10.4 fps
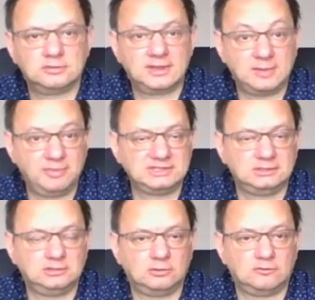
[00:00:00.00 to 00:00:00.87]

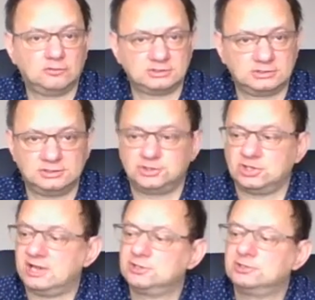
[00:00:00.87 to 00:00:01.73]
capacitor was
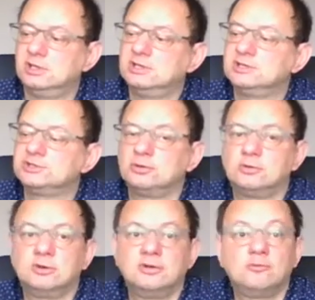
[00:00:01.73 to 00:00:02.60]
discharged,
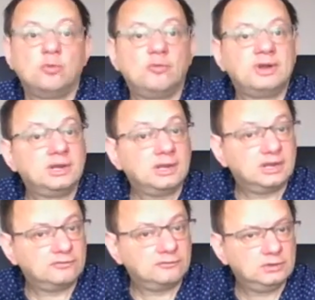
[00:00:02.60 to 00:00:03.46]
so very
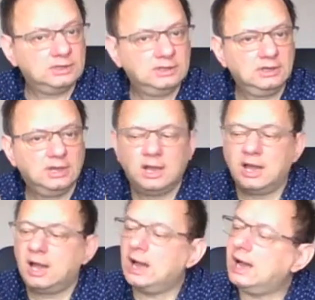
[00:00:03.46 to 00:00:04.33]
carefully
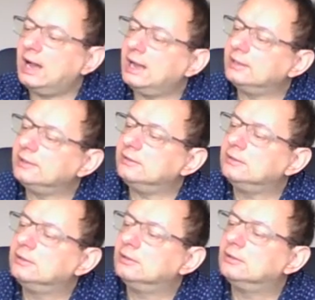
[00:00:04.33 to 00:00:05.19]
I
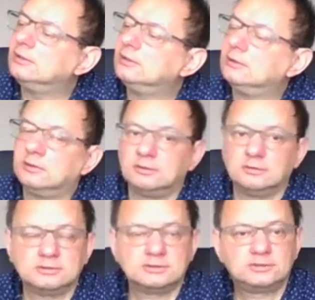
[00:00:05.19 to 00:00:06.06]

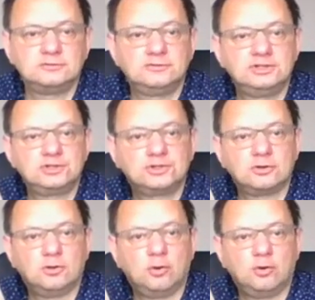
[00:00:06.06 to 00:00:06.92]
switch
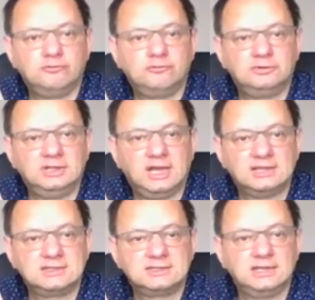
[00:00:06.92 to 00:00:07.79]
off the
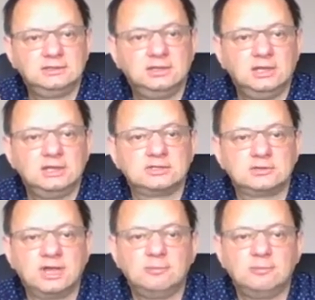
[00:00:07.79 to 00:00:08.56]
headset. So I